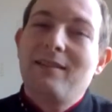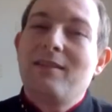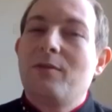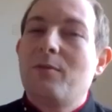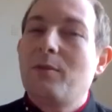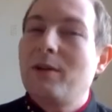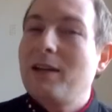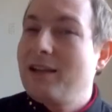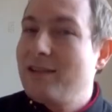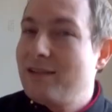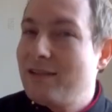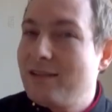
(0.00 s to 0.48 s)

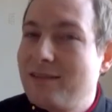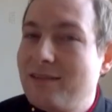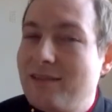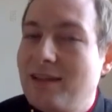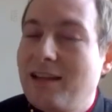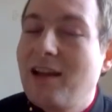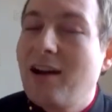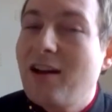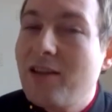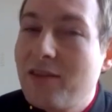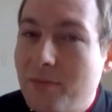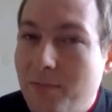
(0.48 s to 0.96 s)
when it does
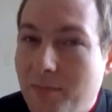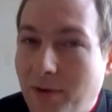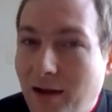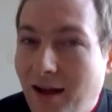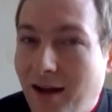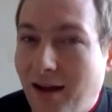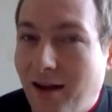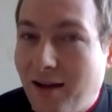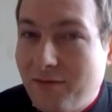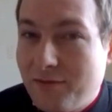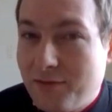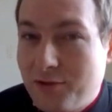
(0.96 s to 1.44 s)
the other
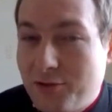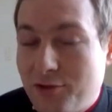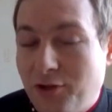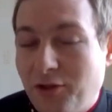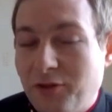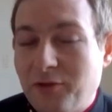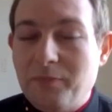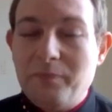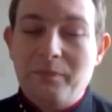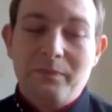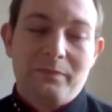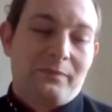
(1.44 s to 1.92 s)
part of the
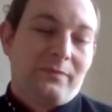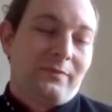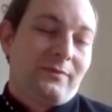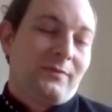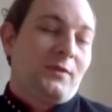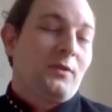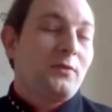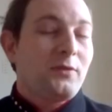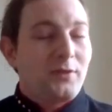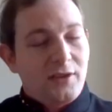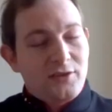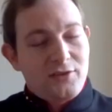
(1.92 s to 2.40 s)
tune.
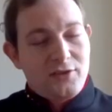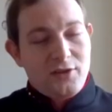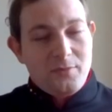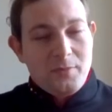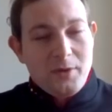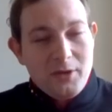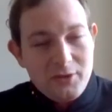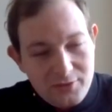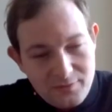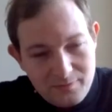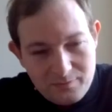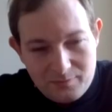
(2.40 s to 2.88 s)
I won't say too
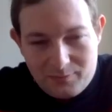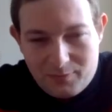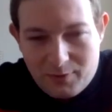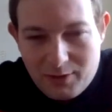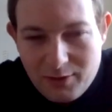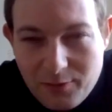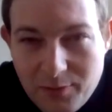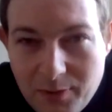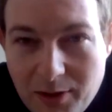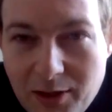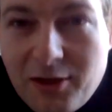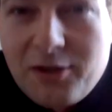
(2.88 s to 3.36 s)
much
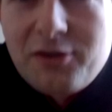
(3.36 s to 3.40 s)
because we're going